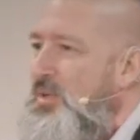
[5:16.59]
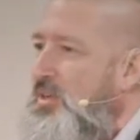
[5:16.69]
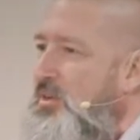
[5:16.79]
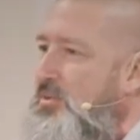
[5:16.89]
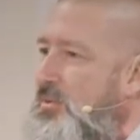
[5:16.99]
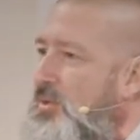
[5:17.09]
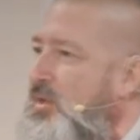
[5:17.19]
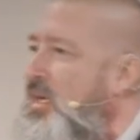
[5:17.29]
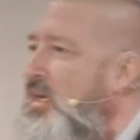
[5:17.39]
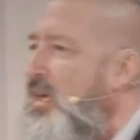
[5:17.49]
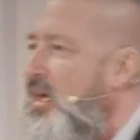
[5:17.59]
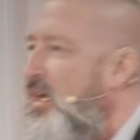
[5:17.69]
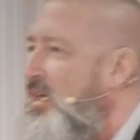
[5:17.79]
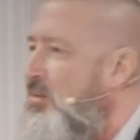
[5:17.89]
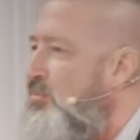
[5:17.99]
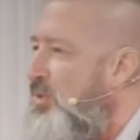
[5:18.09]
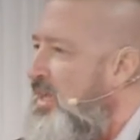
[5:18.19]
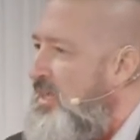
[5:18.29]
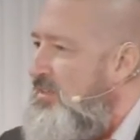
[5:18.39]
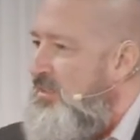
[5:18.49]
We go through him
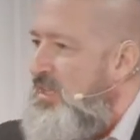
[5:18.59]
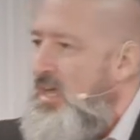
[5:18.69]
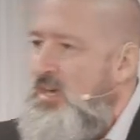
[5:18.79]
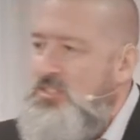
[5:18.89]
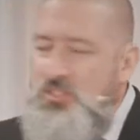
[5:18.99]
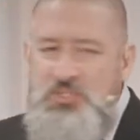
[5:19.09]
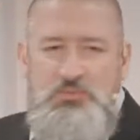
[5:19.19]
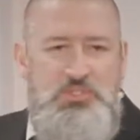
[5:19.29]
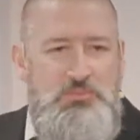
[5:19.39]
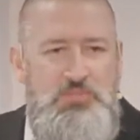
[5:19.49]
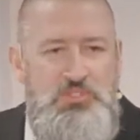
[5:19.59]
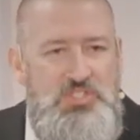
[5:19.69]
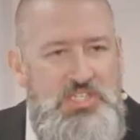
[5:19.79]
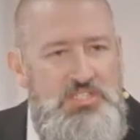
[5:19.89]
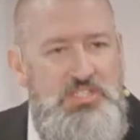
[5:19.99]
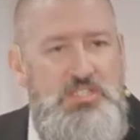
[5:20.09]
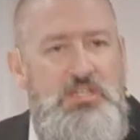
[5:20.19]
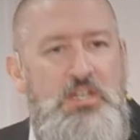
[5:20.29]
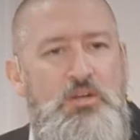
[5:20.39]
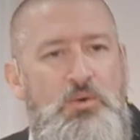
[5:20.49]
playing the lyre, so he was a musician.